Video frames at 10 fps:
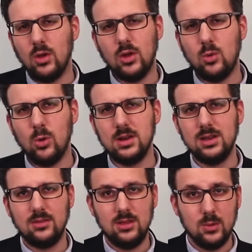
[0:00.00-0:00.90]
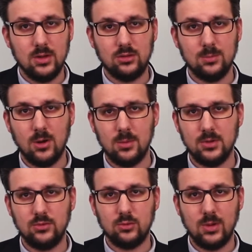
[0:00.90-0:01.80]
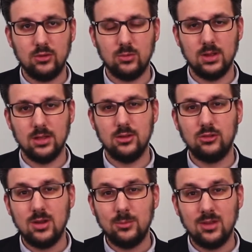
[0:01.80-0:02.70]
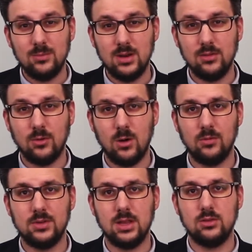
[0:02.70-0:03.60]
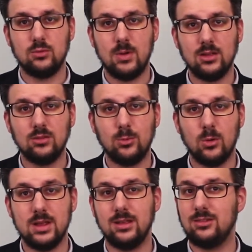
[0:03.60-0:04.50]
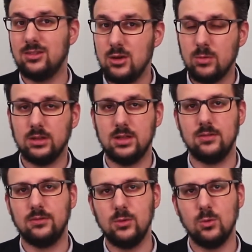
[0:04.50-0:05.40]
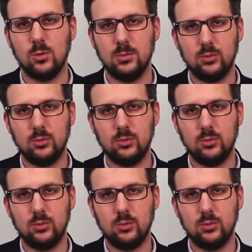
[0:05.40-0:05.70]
Well, according to the U.S. Department of Treasury, the ships have been involved in transporting secretly fuel